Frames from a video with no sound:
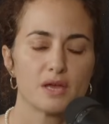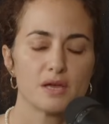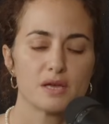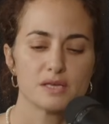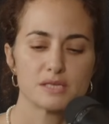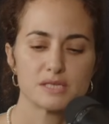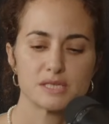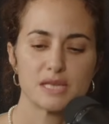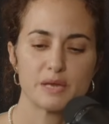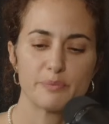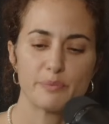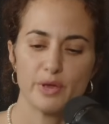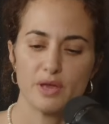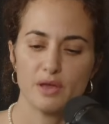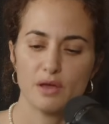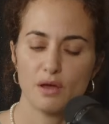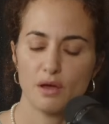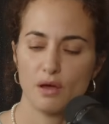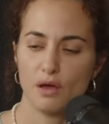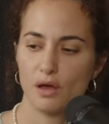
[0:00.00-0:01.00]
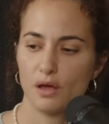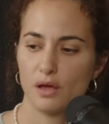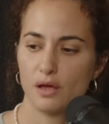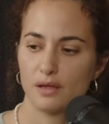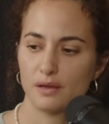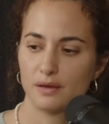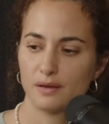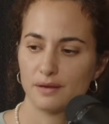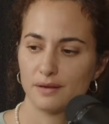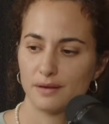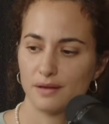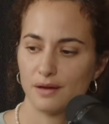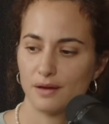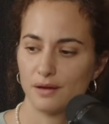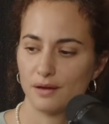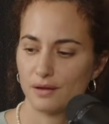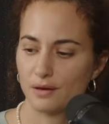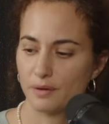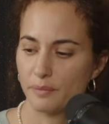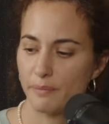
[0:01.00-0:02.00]
sleeping on
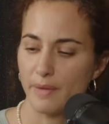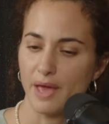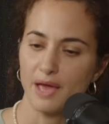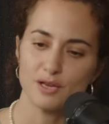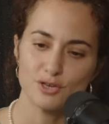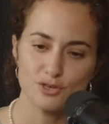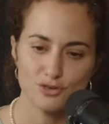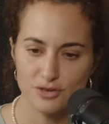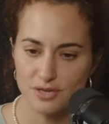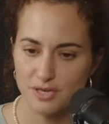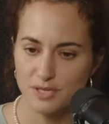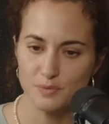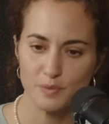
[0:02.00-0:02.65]
a mattress.